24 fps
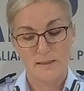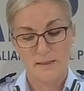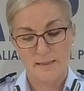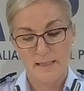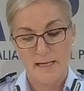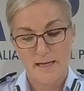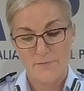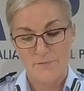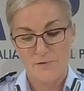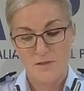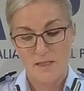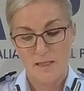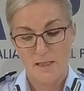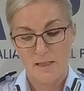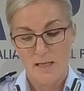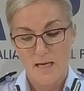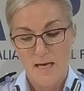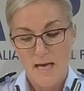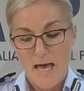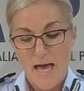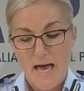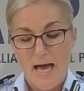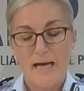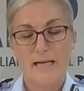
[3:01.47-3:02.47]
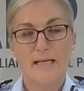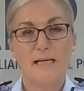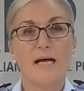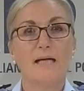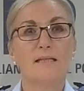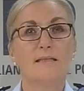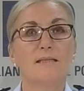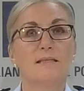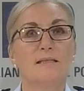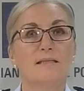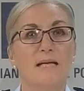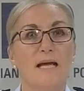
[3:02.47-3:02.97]
safety and
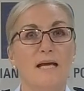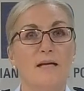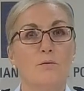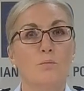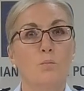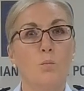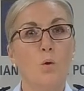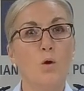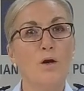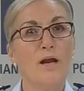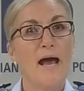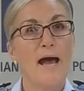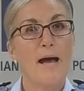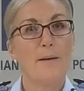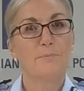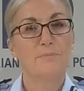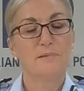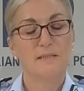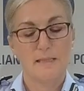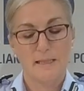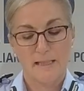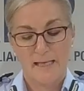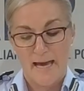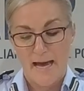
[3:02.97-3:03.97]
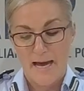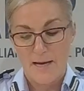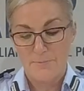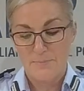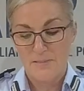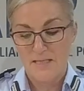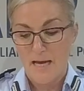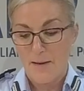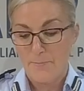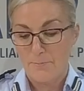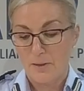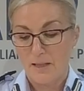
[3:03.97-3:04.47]
understand what apps,
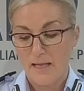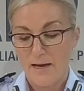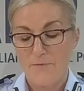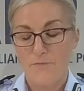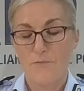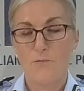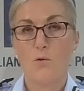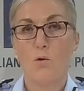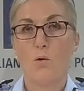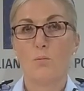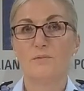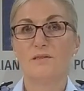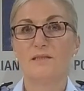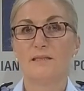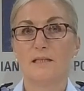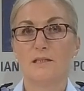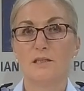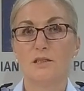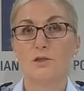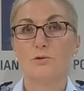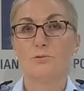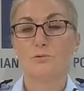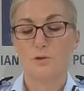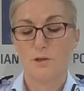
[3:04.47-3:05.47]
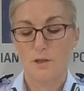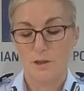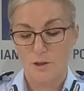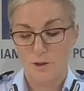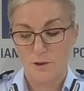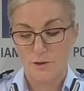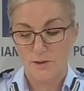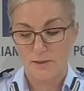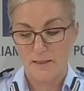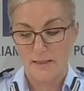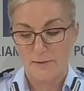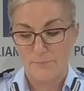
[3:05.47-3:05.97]
games, and platforms their children are
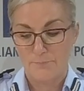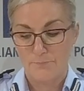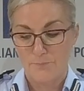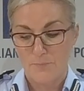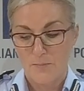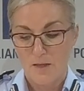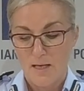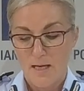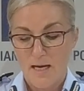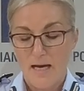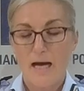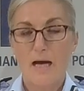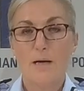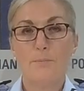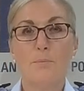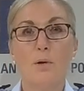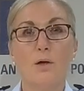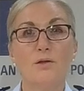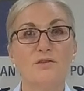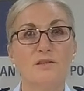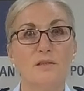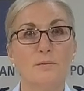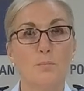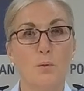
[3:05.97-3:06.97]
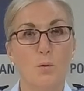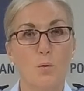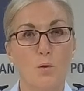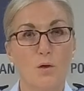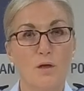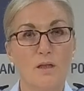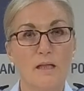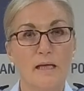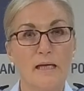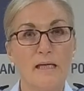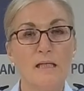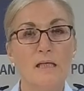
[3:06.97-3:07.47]
using. And most
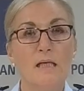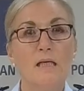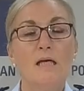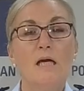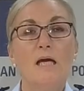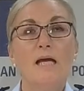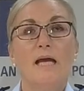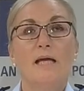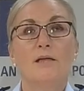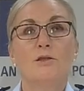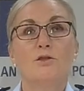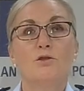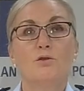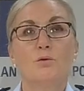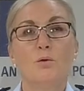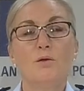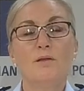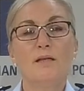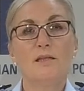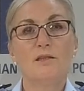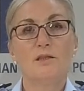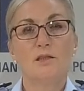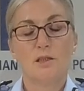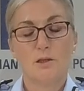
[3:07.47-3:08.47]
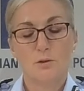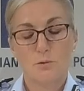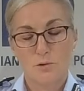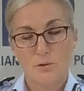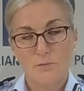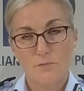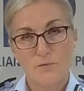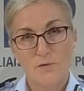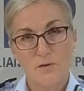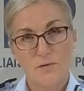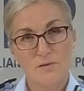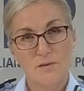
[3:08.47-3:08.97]
importantly, ensure their
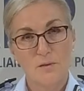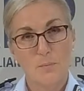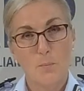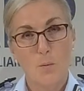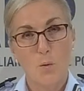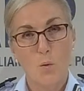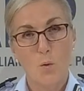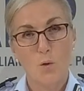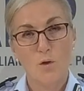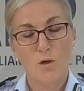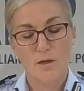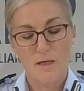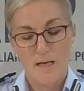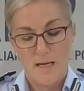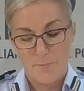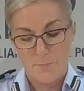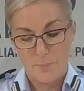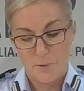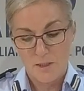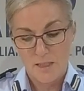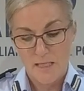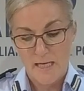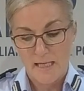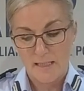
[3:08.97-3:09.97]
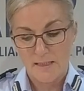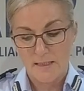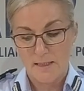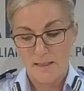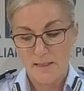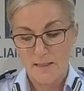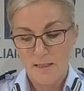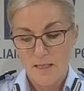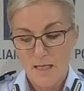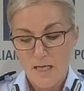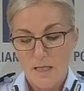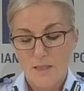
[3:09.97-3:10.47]
children feel supported and
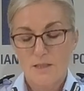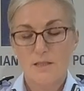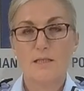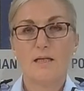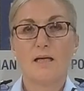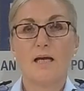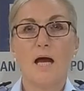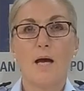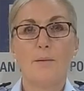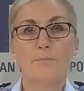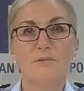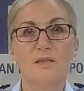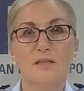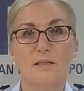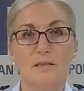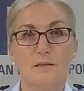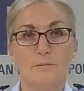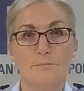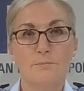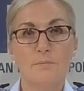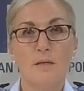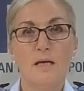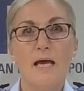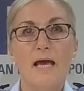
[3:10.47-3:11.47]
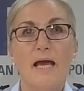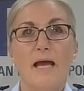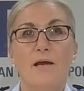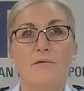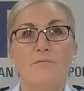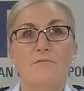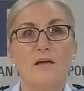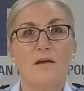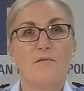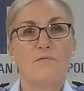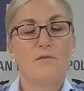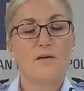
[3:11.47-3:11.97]
protected to come to them if
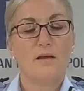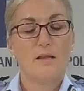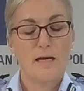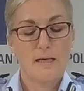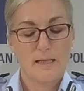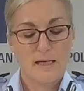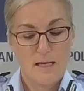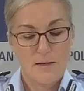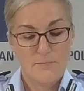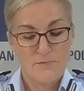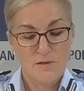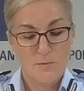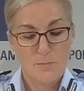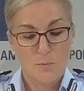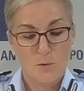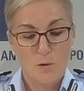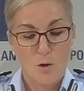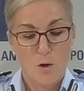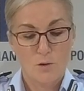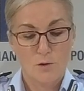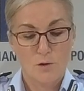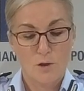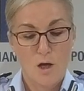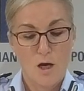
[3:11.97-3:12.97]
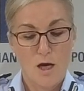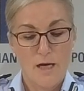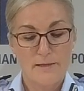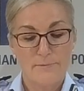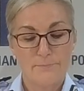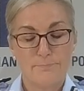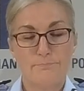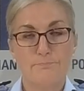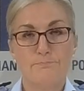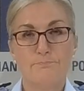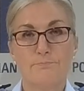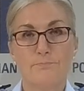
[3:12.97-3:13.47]
they feel uncomfortable
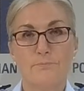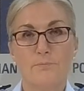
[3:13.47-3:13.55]
online.